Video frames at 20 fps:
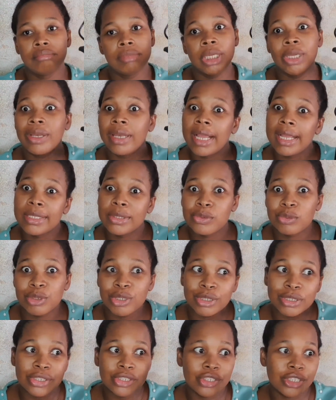your light will
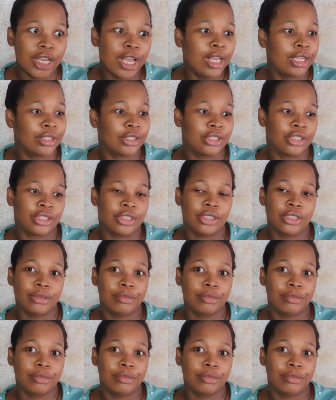just charge.